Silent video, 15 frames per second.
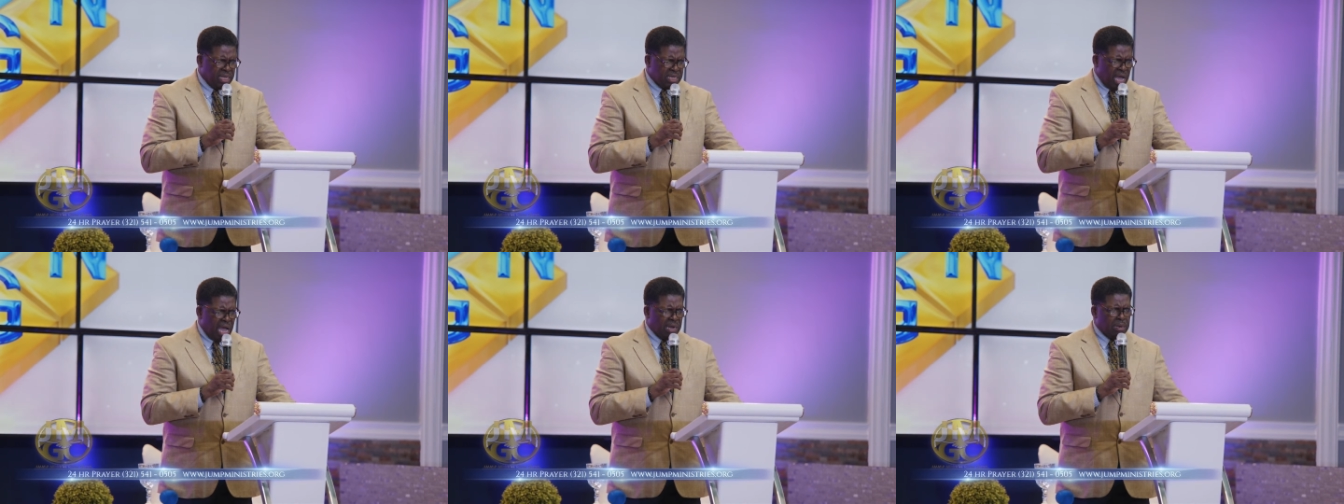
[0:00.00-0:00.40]

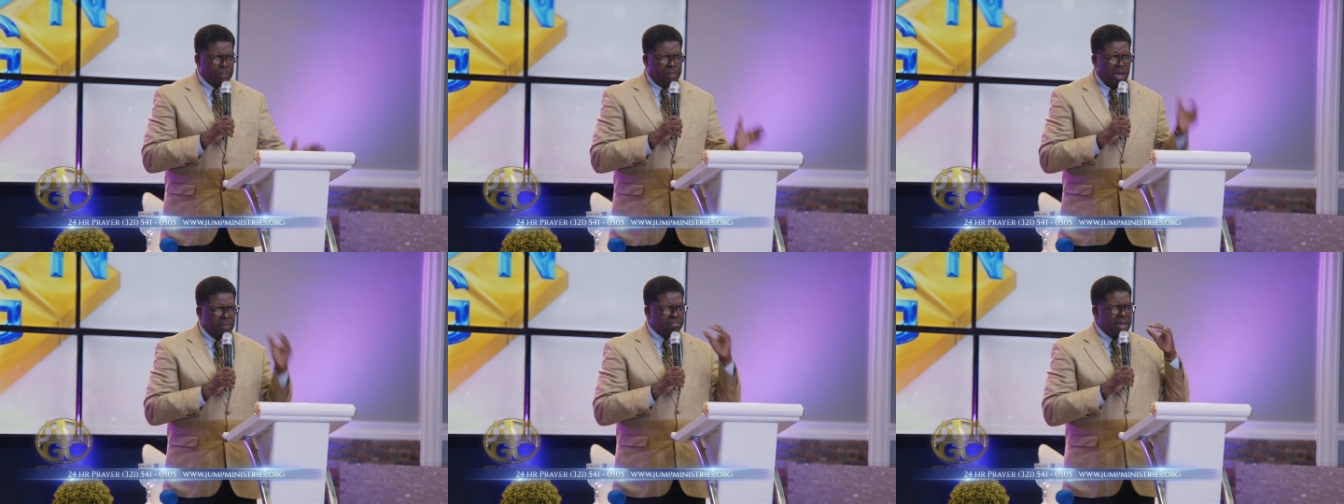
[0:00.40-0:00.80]
God,
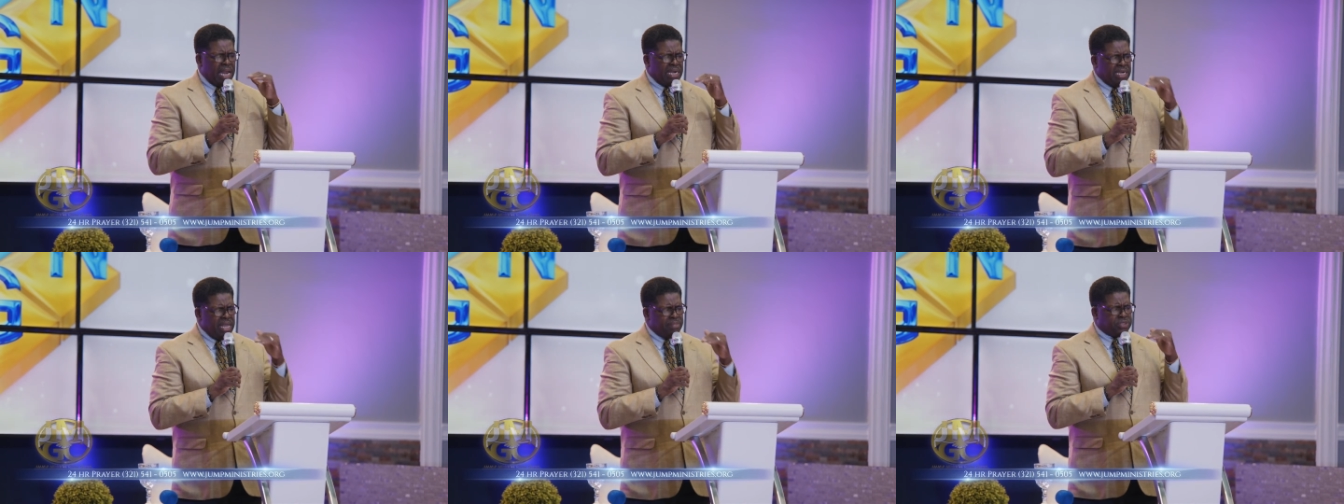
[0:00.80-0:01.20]
upon my
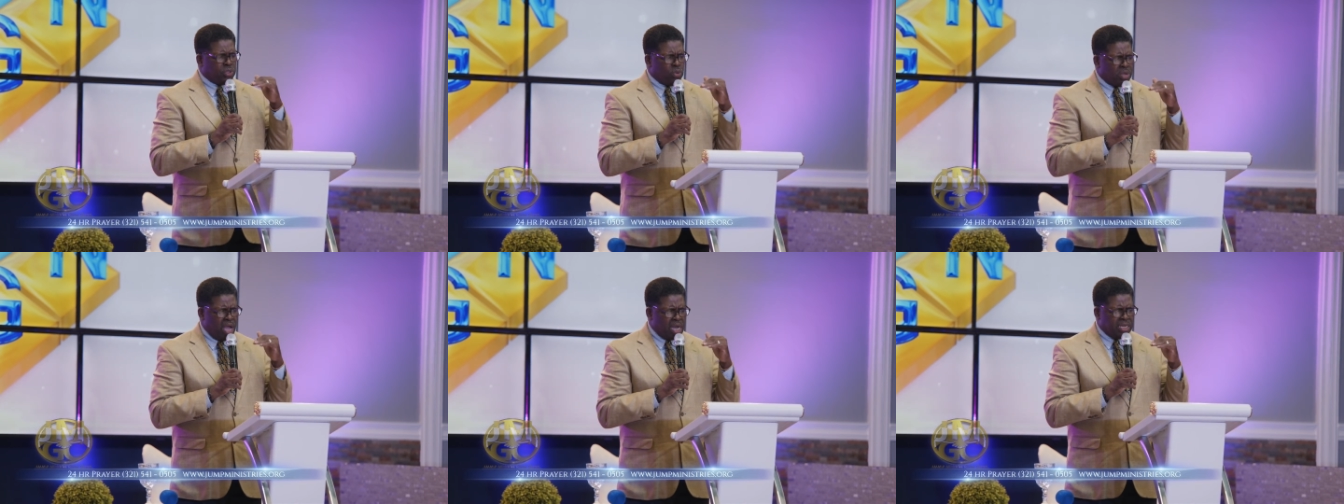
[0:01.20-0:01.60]
lips,
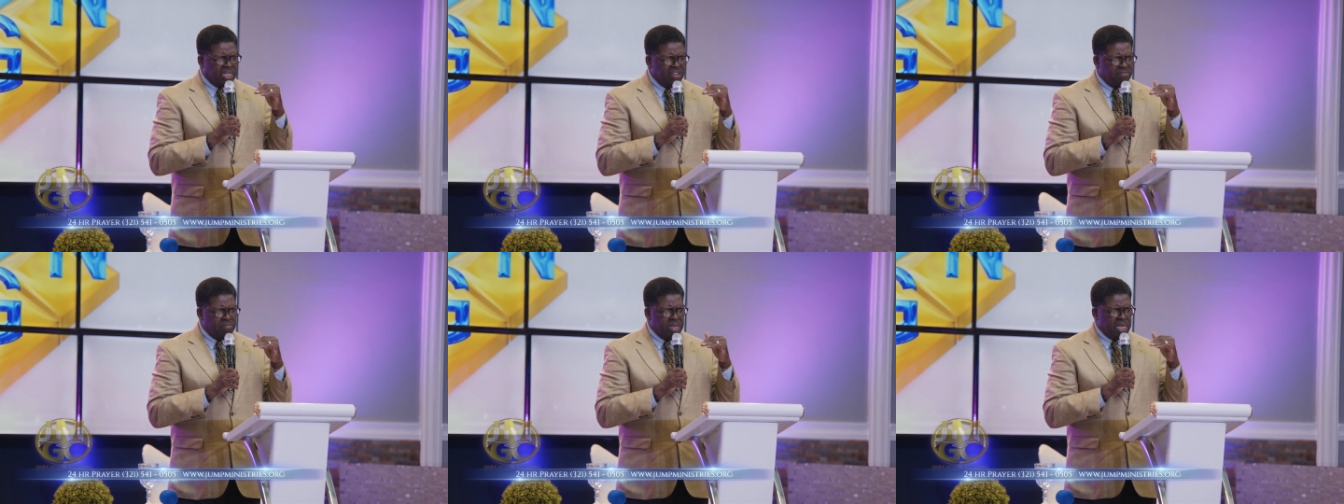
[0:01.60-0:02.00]
oh God,
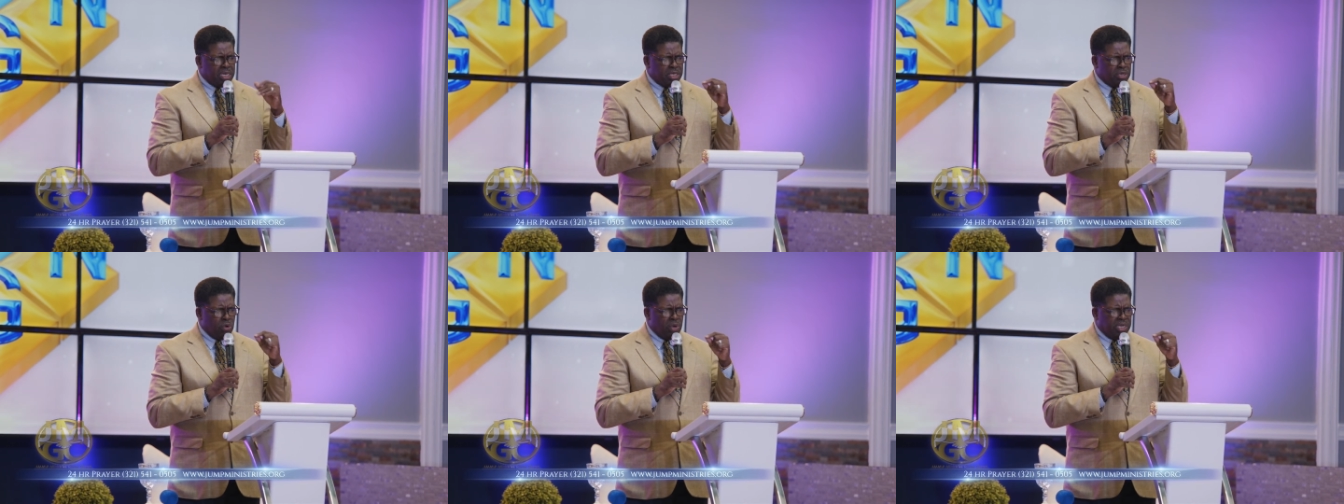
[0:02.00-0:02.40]
give me an
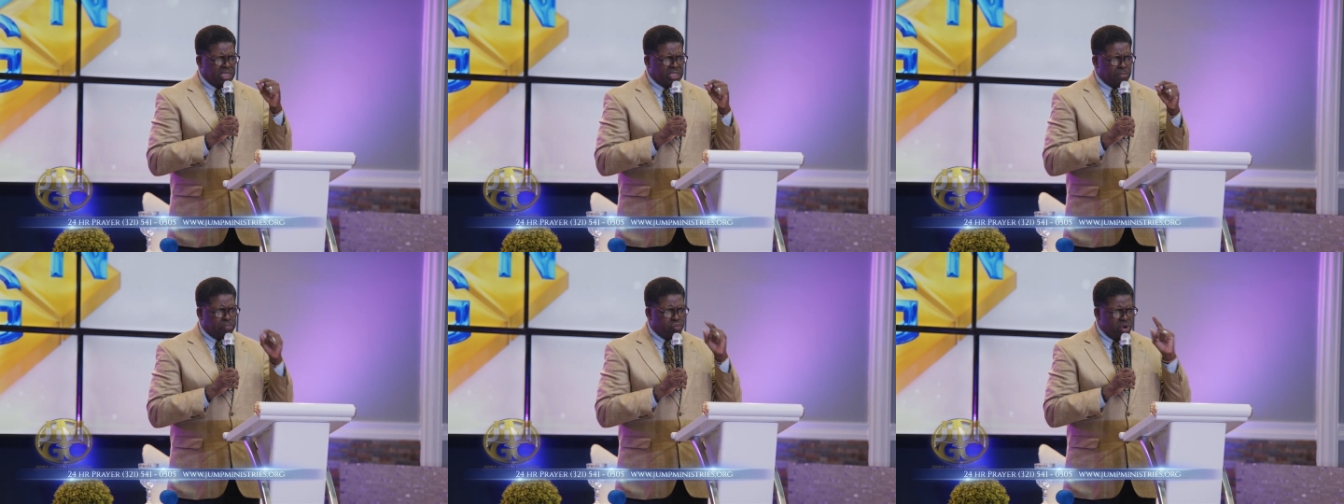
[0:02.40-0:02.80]
anointing
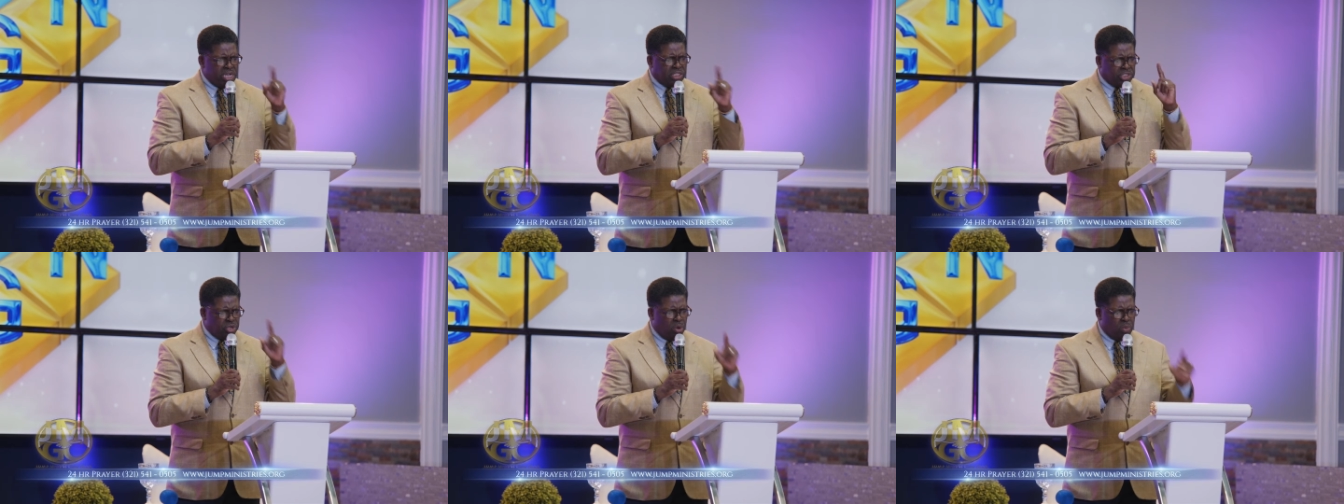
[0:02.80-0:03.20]
to
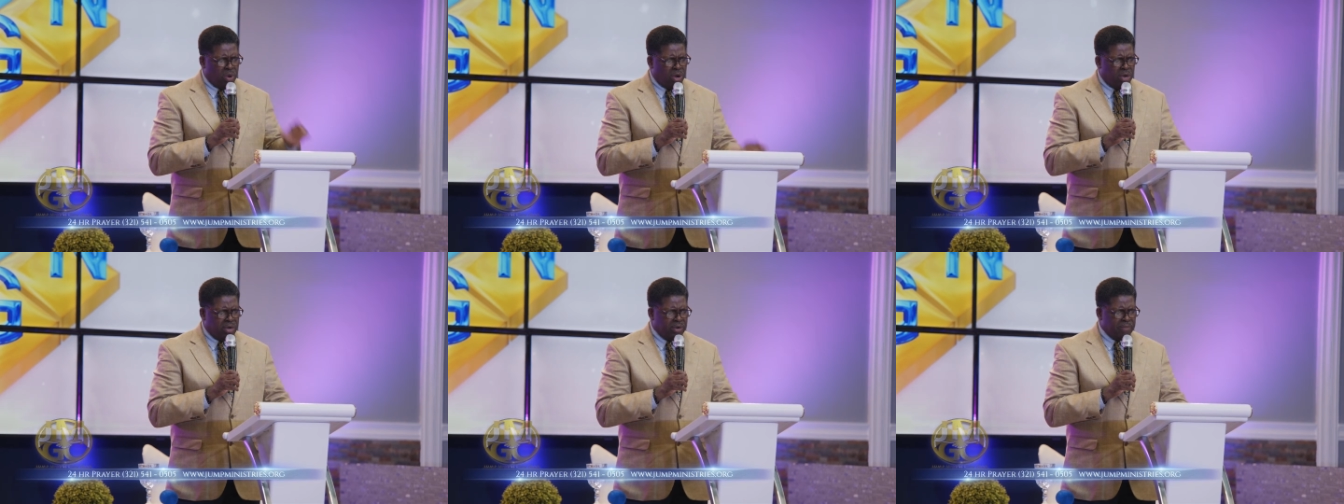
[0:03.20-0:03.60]
preach your
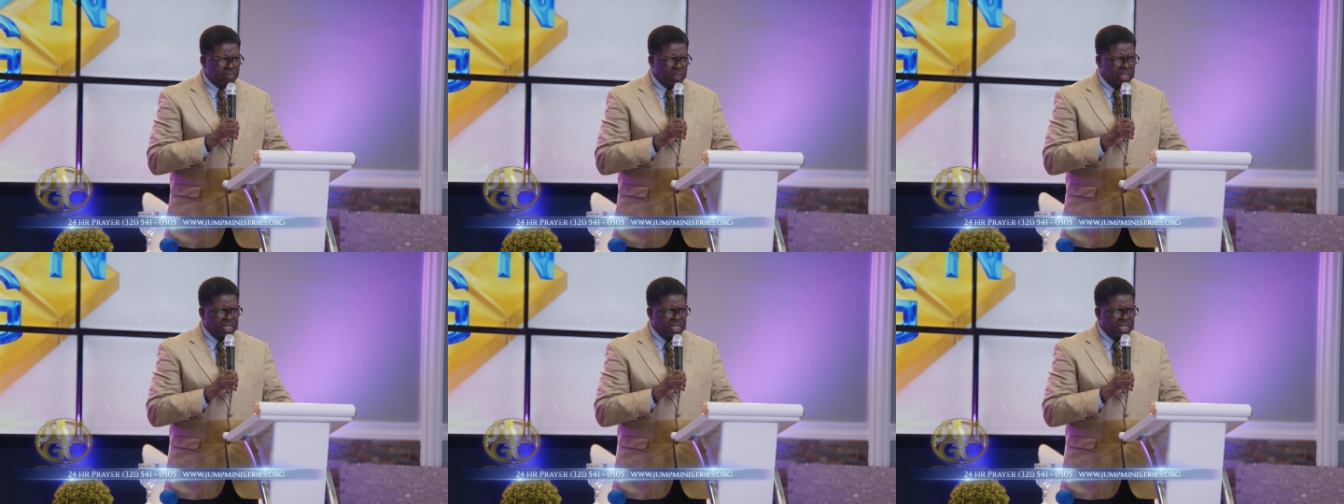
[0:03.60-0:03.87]
word.